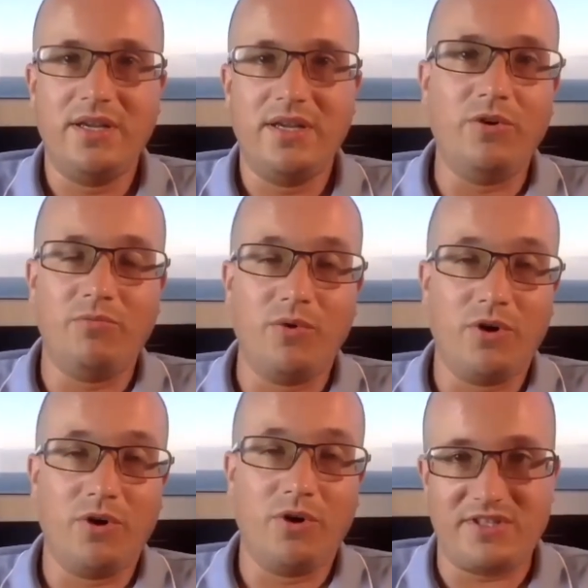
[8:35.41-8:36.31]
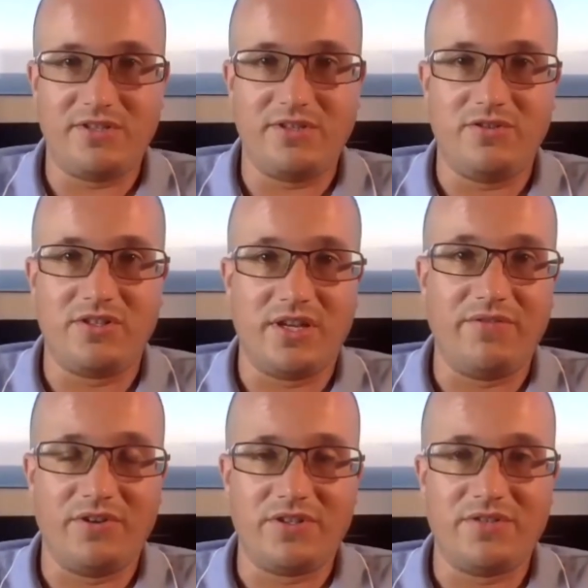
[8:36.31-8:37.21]
what risks you should
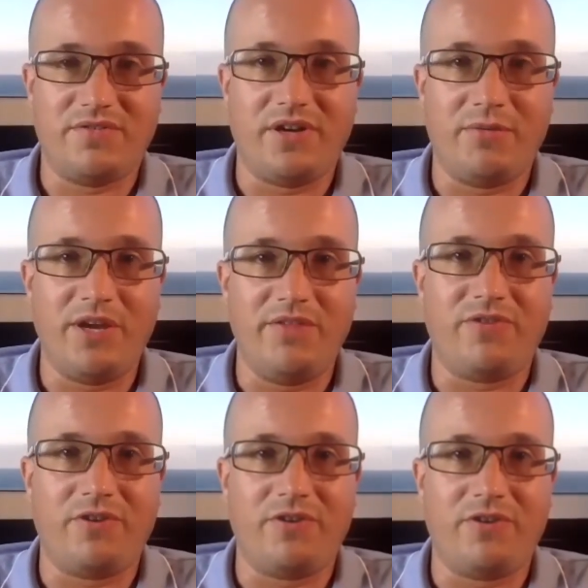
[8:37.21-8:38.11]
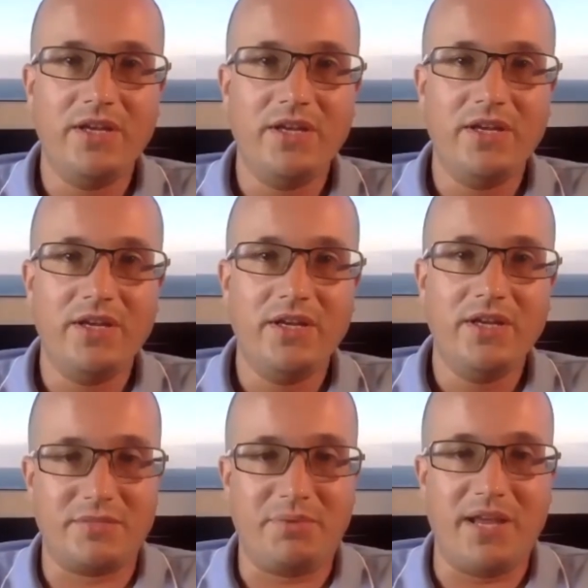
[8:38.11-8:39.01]
diversify away from if you
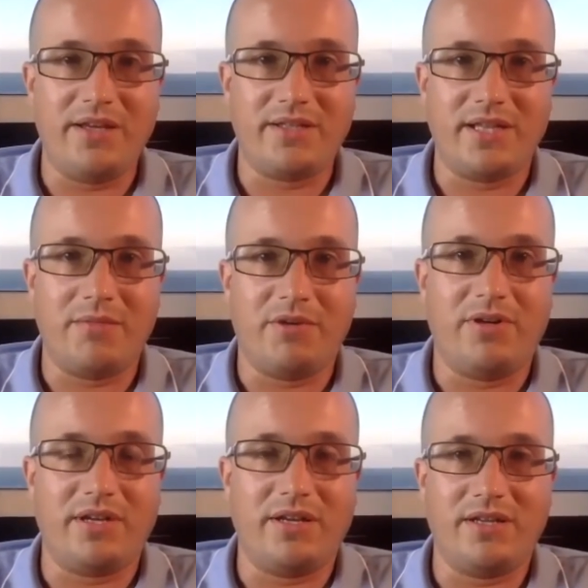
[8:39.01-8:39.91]
start to play into that market.